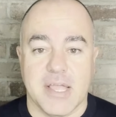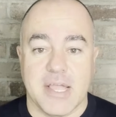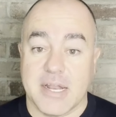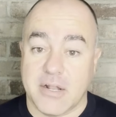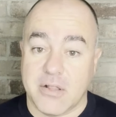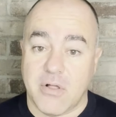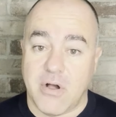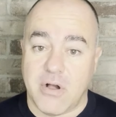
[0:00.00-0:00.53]

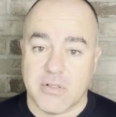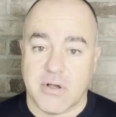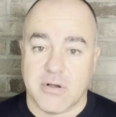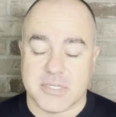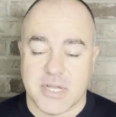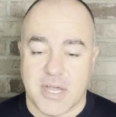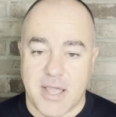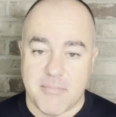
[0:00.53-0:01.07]
in a long,
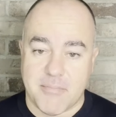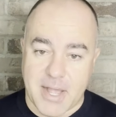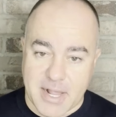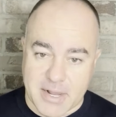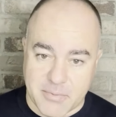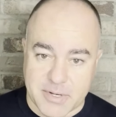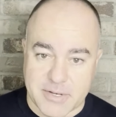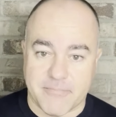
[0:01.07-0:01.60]
long time
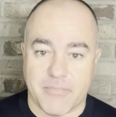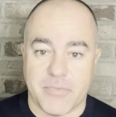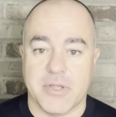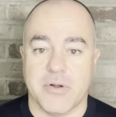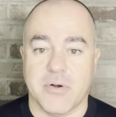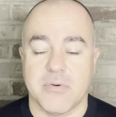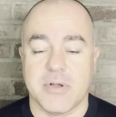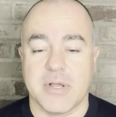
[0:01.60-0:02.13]
back when, you
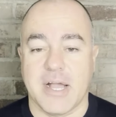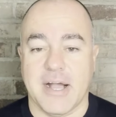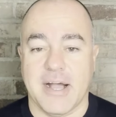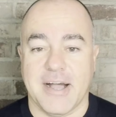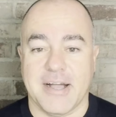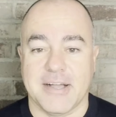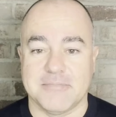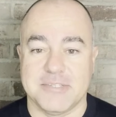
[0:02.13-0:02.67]
know,
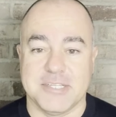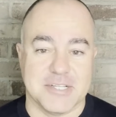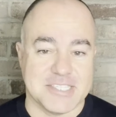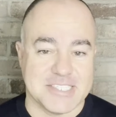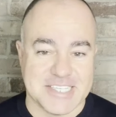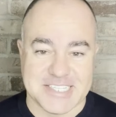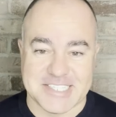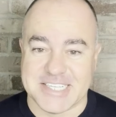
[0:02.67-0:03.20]
uh, you know,
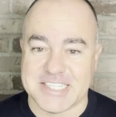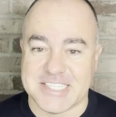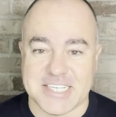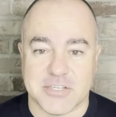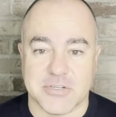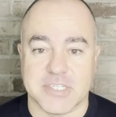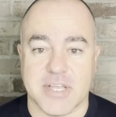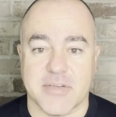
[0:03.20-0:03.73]
let's say
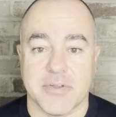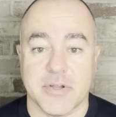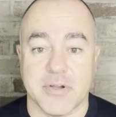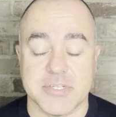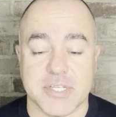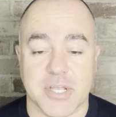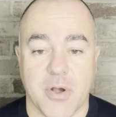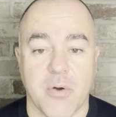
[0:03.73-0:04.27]
six or seven
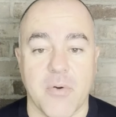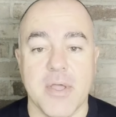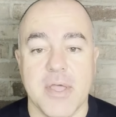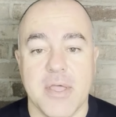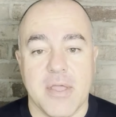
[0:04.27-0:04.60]
years ago.